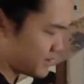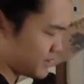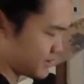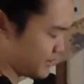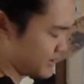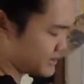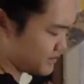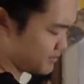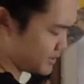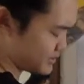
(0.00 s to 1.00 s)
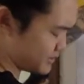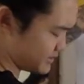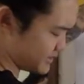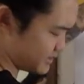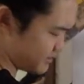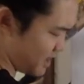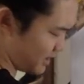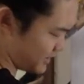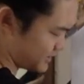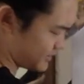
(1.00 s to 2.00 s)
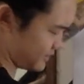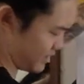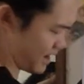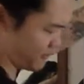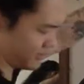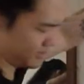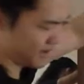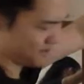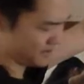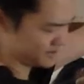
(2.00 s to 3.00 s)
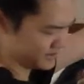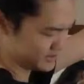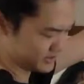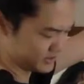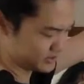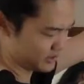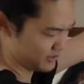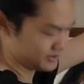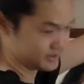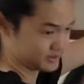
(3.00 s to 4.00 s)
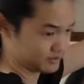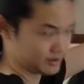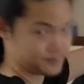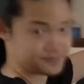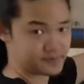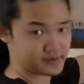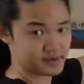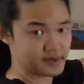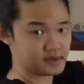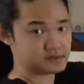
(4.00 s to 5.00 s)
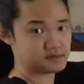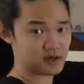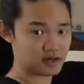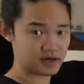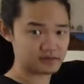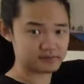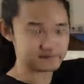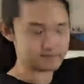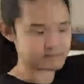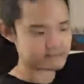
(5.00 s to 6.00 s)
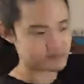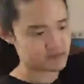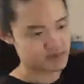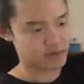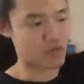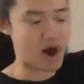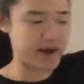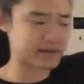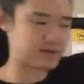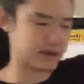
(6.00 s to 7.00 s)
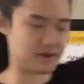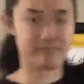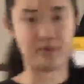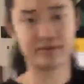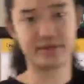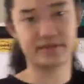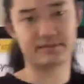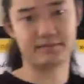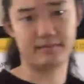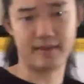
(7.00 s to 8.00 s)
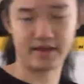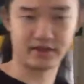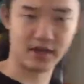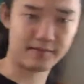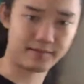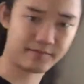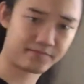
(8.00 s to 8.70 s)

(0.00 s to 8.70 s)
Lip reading: so its impulse was the smallest. So that makes this the slowest as well. All right. Why do their impulses match up?